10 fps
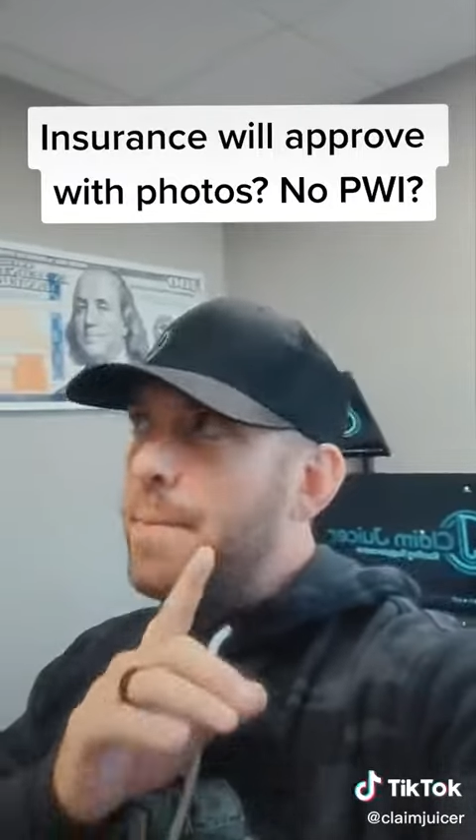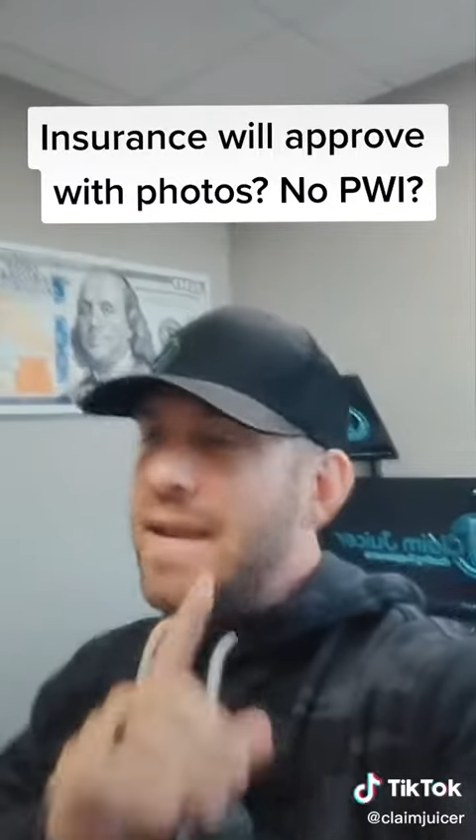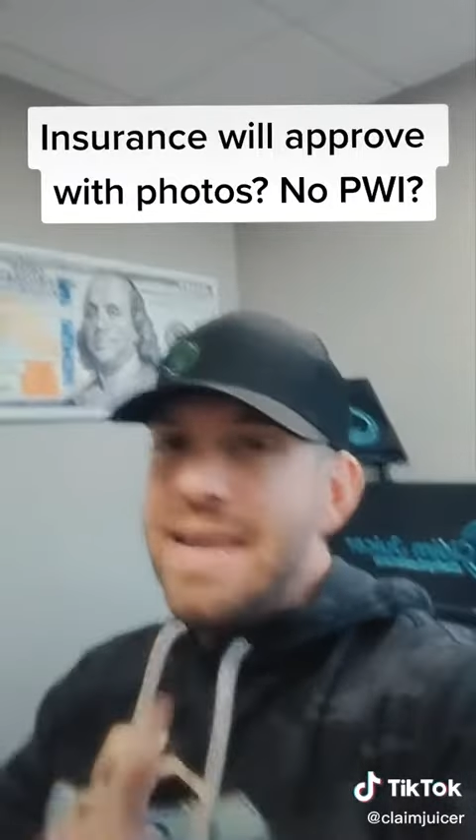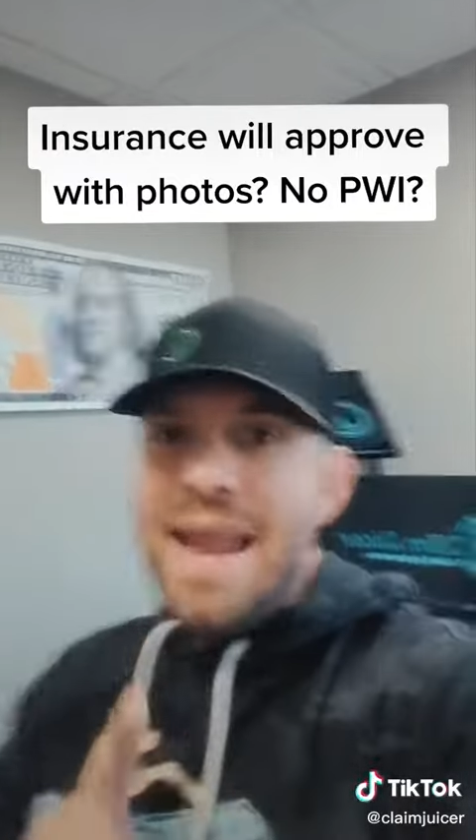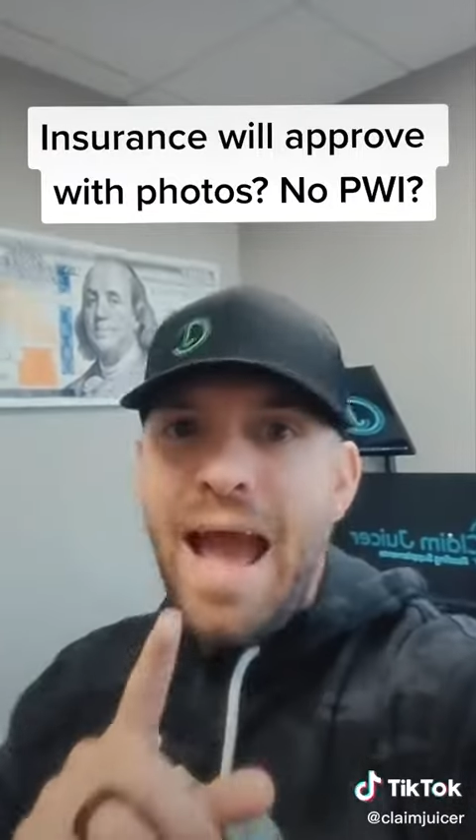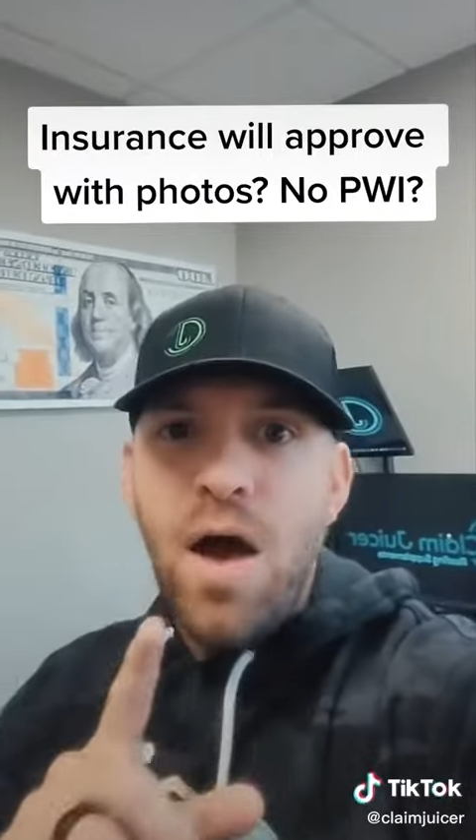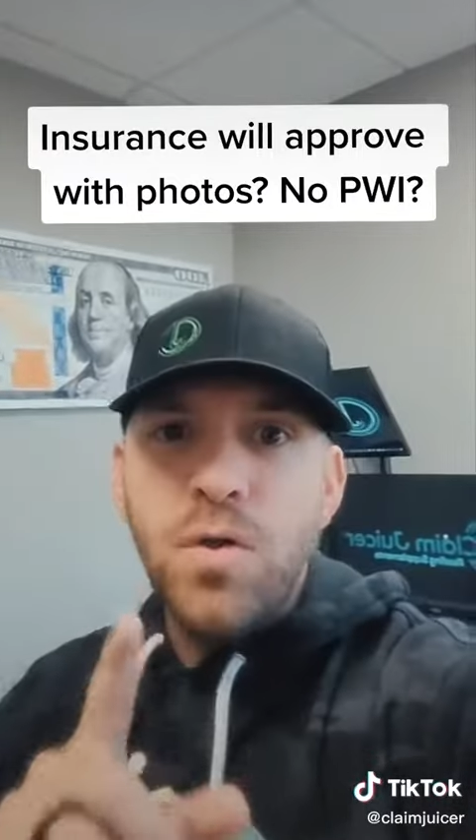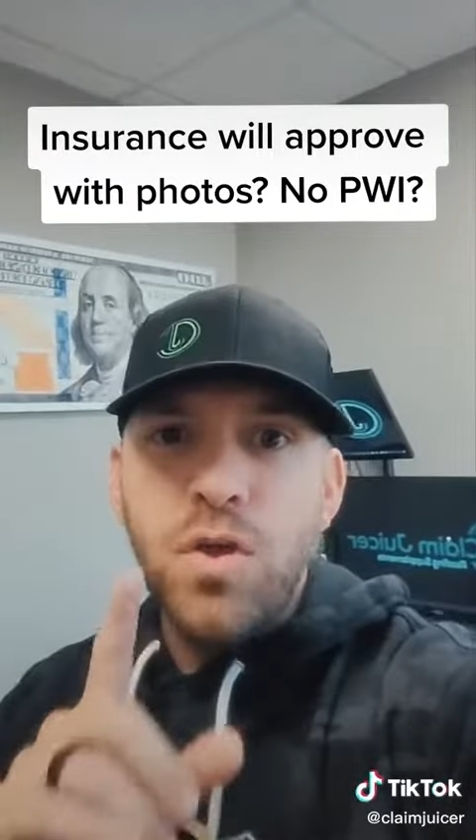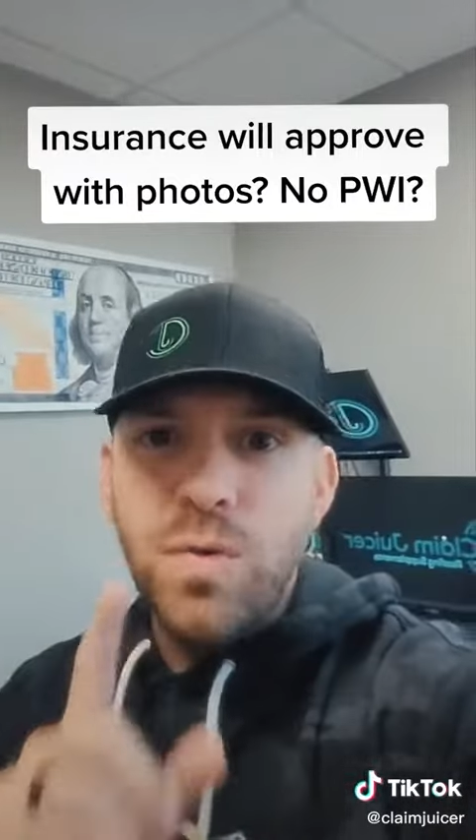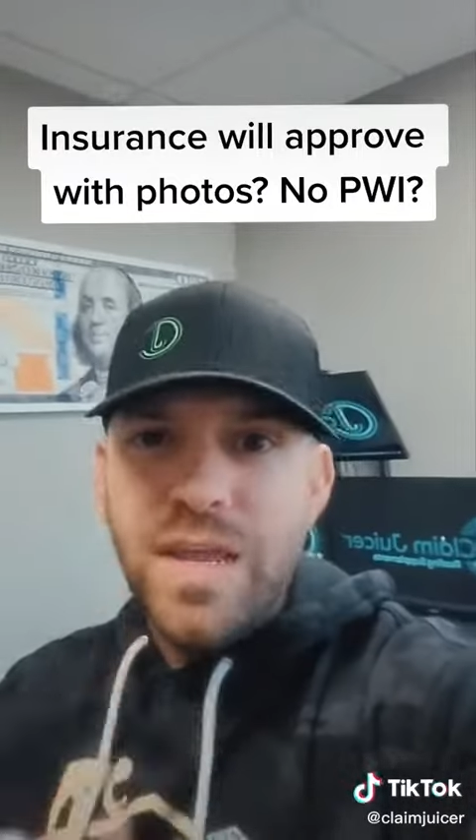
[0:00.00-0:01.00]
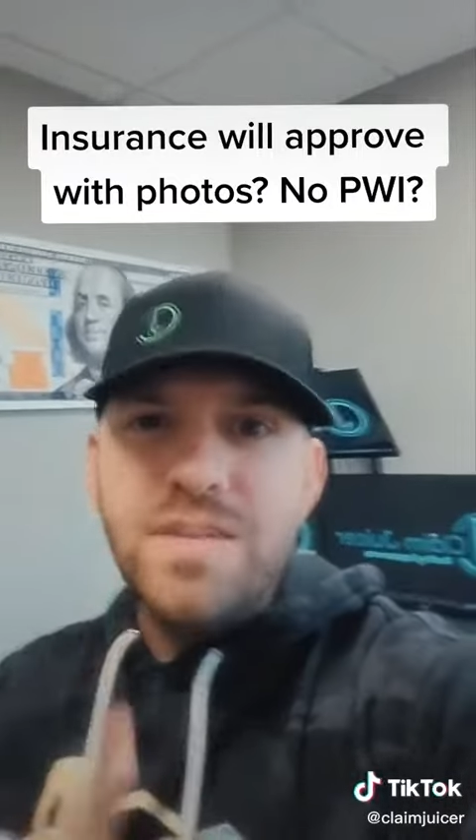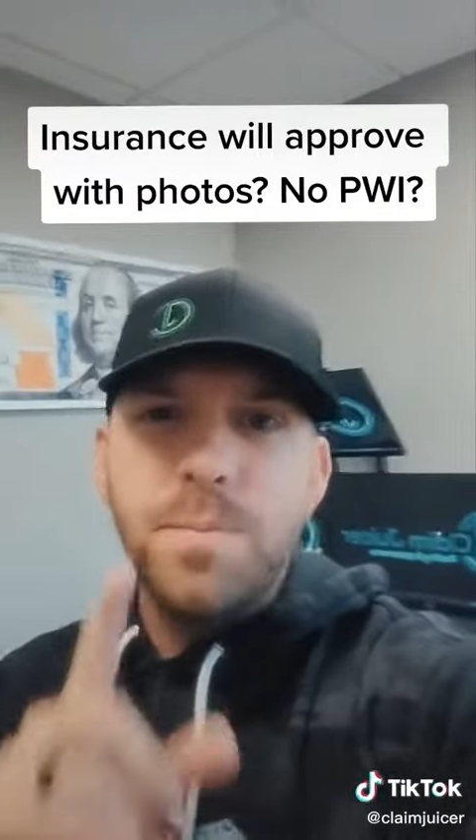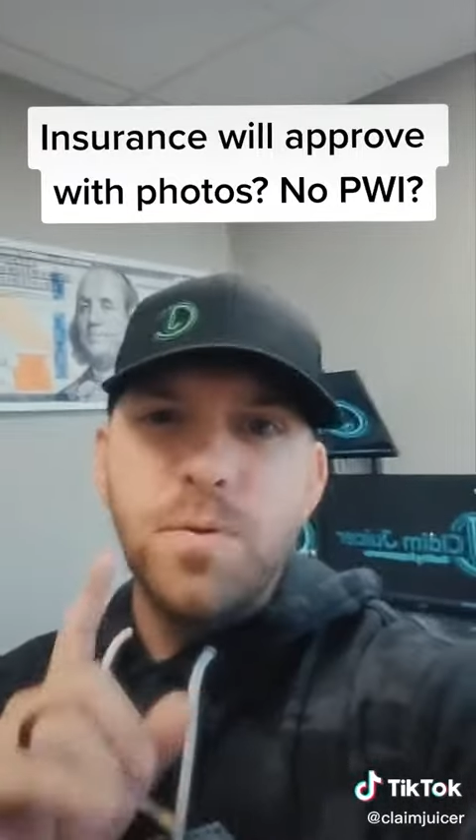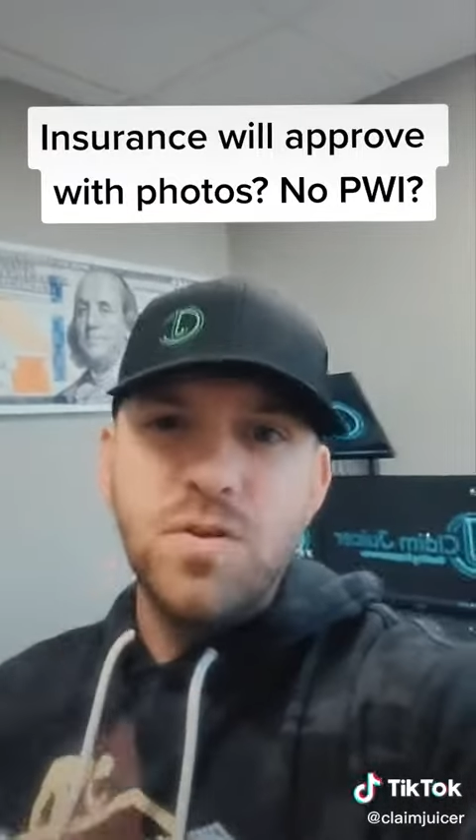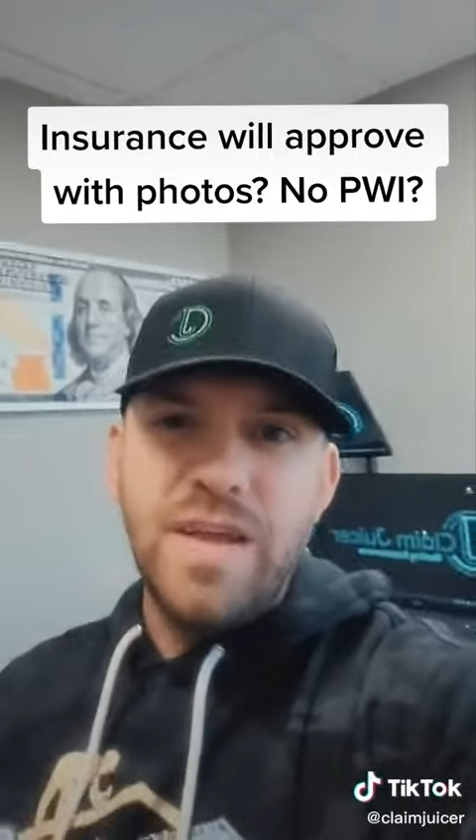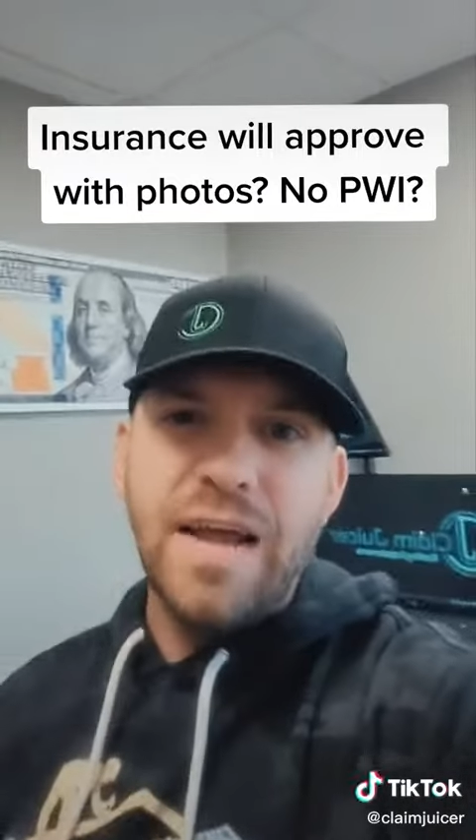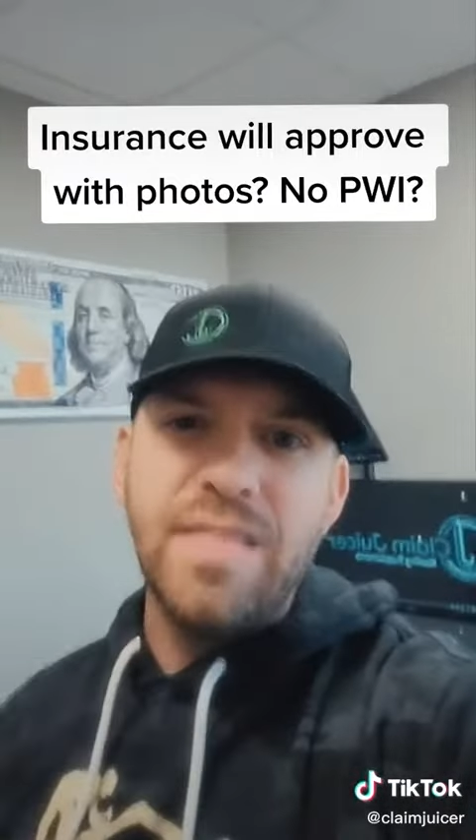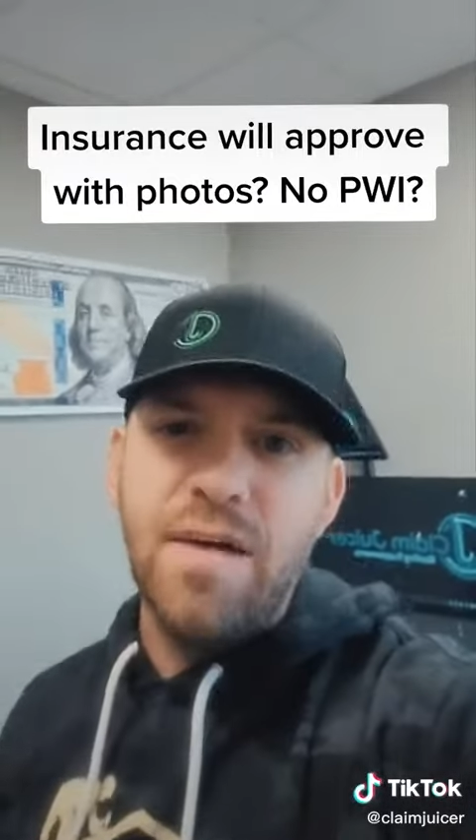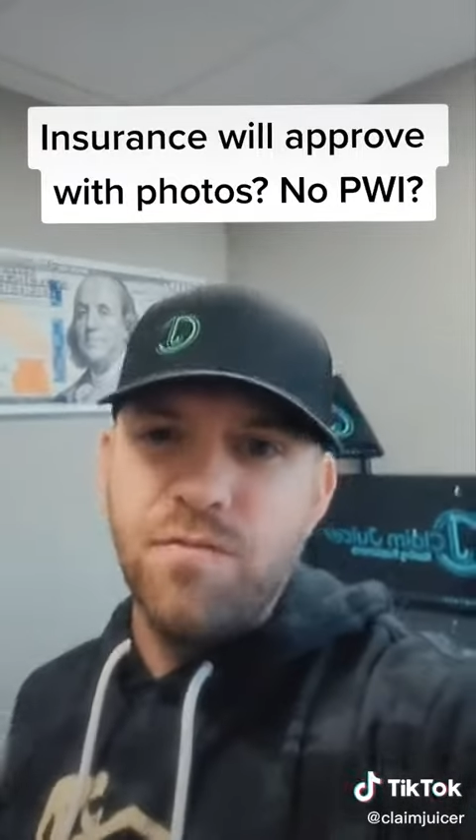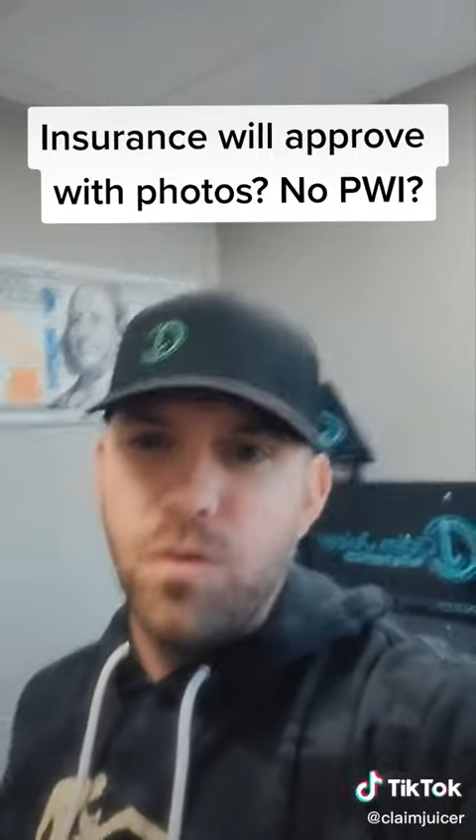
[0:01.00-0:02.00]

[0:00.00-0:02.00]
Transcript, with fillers: but now you need to protect that